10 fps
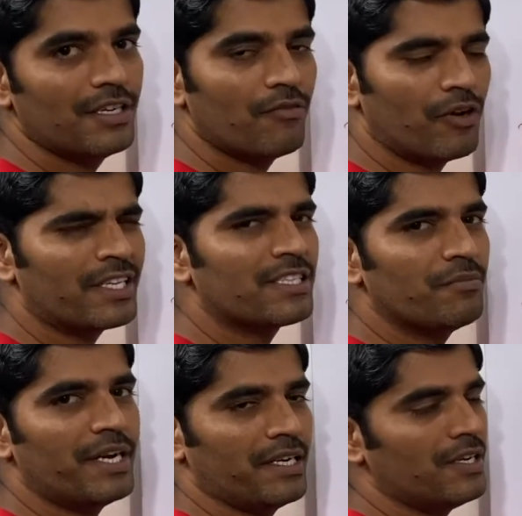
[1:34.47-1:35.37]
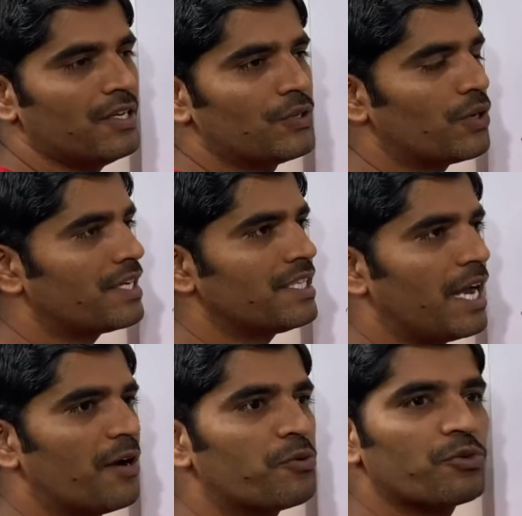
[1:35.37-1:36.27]
What does it mean? So let's say I
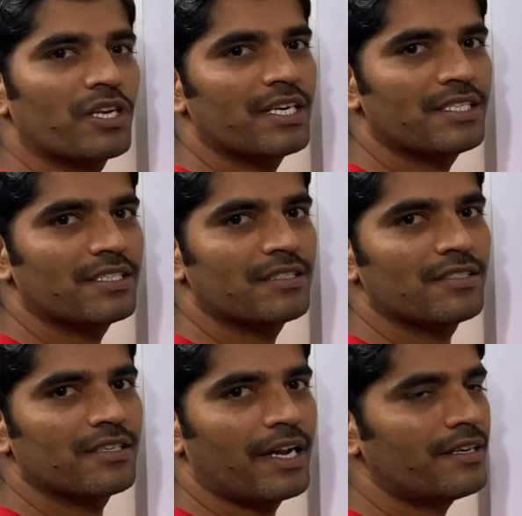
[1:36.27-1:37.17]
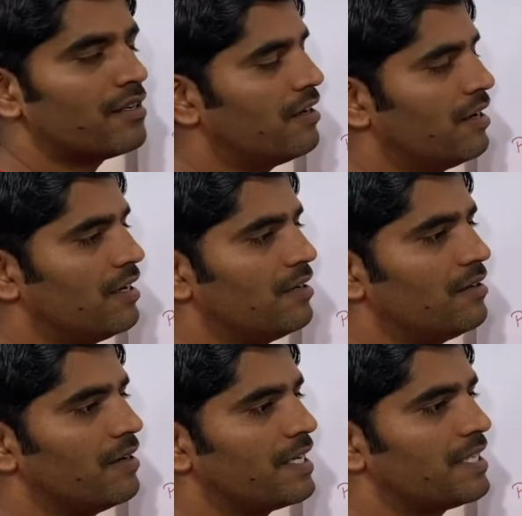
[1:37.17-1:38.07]
have two threads, right?
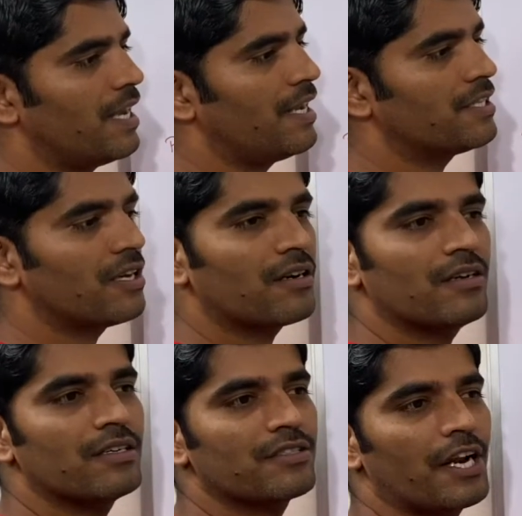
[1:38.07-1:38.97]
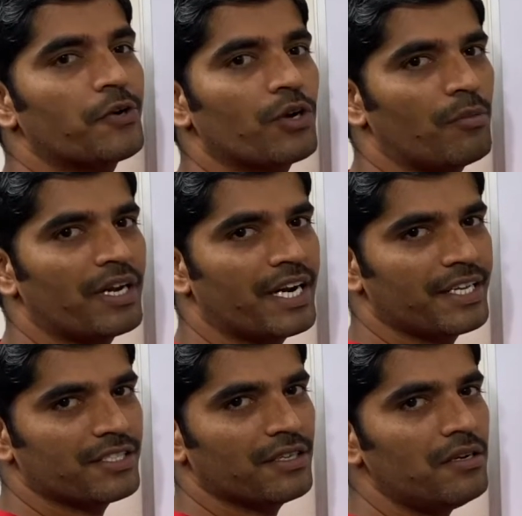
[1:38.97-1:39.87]
Let's say each are trying to communicate
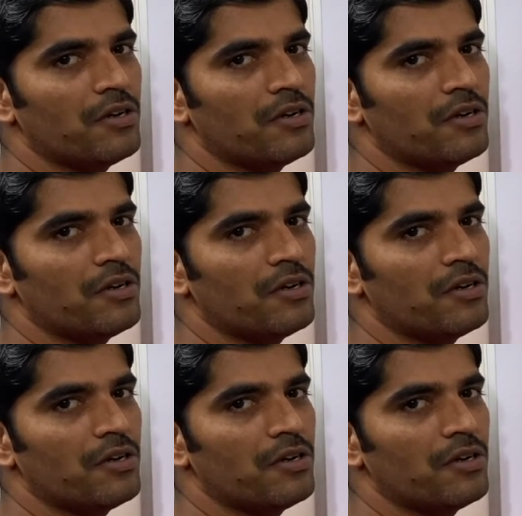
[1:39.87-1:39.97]
each other,